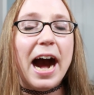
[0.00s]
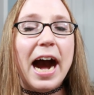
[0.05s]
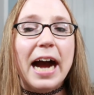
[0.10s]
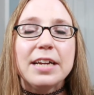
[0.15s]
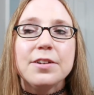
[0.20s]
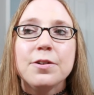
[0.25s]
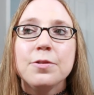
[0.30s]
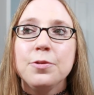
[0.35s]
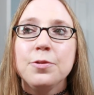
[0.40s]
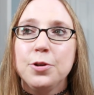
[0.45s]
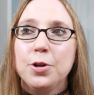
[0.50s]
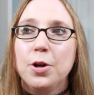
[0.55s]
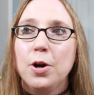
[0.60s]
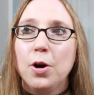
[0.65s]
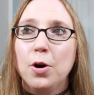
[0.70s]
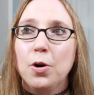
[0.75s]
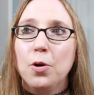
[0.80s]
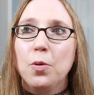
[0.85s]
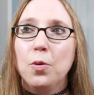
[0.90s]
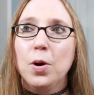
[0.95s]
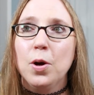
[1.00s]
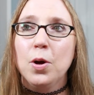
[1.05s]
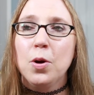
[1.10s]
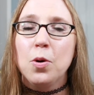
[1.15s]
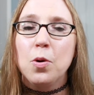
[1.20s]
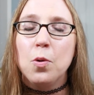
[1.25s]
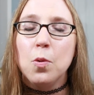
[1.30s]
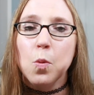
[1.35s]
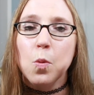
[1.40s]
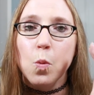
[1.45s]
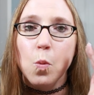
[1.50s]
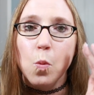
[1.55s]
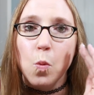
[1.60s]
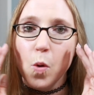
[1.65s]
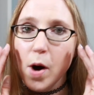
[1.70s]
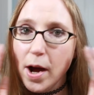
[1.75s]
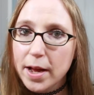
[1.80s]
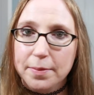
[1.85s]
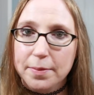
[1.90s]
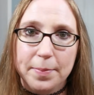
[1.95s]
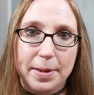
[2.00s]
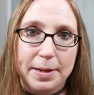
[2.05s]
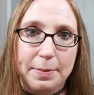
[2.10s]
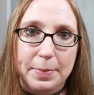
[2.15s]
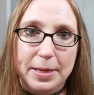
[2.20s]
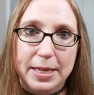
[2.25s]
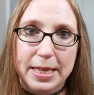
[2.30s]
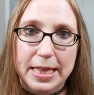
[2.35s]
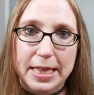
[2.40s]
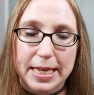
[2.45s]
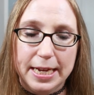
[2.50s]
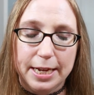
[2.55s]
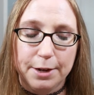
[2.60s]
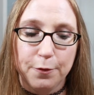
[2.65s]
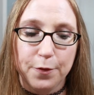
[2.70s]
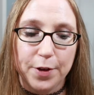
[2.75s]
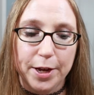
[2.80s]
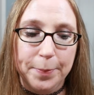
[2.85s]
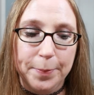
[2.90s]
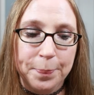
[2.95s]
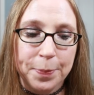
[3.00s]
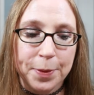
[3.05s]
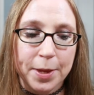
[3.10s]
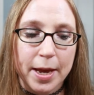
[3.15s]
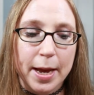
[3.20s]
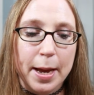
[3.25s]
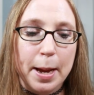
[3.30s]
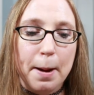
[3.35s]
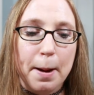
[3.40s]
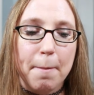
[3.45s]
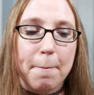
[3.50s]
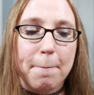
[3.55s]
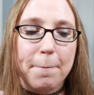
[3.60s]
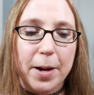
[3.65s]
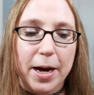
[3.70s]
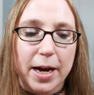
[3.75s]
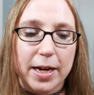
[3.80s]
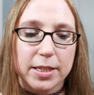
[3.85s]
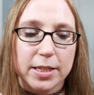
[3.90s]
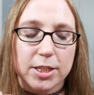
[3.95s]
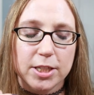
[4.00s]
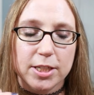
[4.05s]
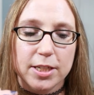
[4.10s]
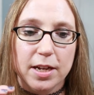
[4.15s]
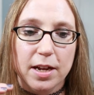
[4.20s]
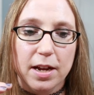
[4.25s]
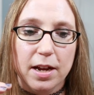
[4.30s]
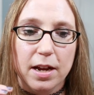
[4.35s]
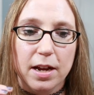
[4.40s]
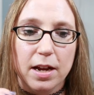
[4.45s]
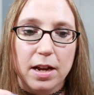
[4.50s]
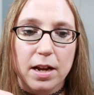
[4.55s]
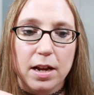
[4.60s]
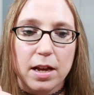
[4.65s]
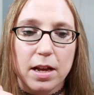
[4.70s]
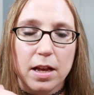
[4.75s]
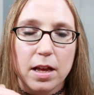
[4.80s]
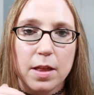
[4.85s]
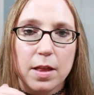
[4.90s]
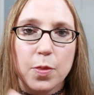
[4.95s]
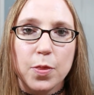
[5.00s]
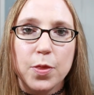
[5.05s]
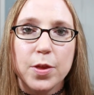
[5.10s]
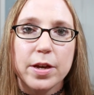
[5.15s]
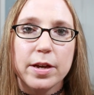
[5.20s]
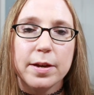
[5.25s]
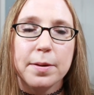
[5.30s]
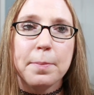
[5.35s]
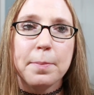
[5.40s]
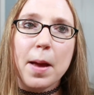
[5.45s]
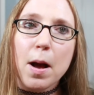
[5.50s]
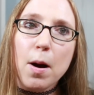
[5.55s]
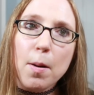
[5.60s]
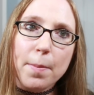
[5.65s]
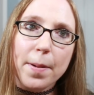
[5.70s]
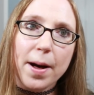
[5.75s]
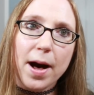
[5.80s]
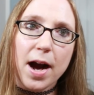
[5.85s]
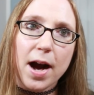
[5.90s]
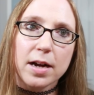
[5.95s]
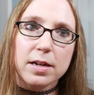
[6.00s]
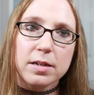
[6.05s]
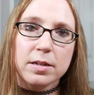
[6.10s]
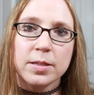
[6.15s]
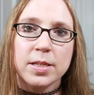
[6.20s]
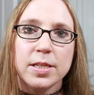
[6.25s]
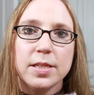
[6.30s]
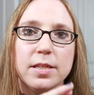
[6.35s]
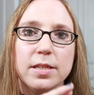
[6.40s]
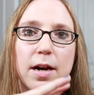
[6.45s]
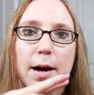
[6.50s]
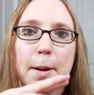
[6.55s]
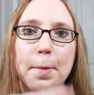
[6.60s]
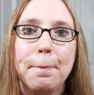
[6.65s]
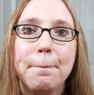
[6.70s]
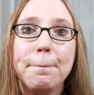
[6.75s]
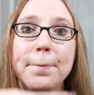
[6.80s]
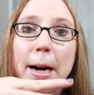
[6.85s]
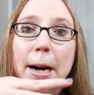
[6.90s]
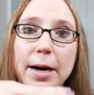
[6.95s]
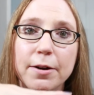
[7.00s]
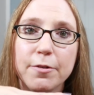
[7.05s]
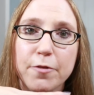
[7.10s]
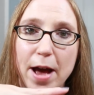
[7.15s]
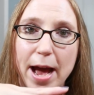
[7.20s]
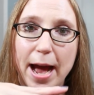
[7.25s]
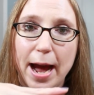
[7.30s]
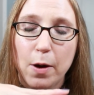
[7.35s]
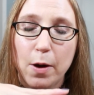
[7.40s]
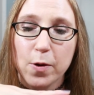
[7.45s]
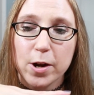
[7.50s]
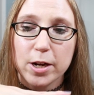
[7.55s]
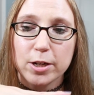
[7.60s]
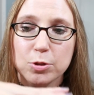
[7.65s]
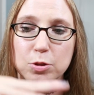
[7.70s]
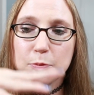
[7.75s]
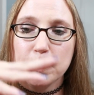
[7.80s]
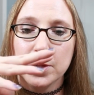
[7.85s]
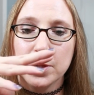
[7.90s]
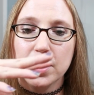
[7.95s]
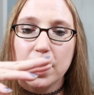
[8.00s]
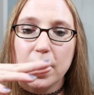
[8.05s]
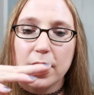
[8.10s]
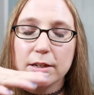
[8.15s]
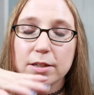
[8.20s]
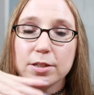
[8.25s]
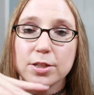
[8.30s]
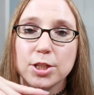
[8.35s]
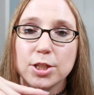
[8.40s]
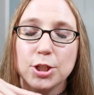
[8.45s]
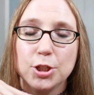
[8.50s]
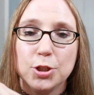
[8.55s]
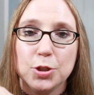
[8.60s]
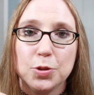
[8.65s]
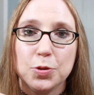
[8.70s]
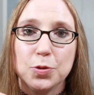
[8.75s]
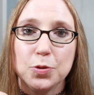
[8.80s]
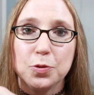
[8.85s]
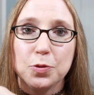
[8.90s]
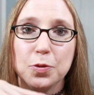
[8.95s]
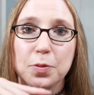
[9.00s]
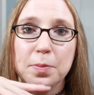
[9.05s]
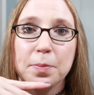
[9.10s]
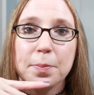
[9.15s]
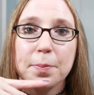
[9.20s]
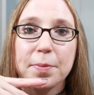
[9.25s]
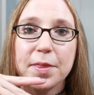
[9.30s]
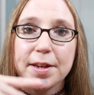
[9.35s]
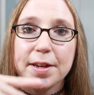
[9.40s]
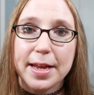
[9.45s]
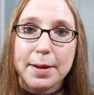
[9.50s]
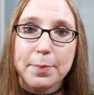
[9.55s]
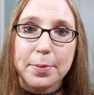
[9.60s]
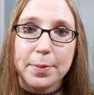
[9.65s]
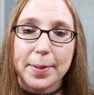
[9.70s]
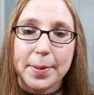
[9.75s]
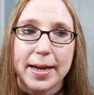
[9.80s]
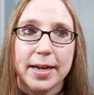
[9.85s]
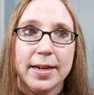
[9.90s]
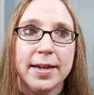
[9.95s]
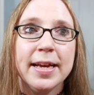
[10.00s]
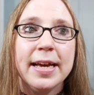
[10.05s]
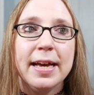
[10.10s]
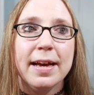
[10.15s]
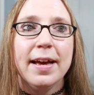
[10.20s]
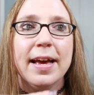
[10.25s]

I don't know what made me think of it, but the mailbox above ours belongs to the neighbor man.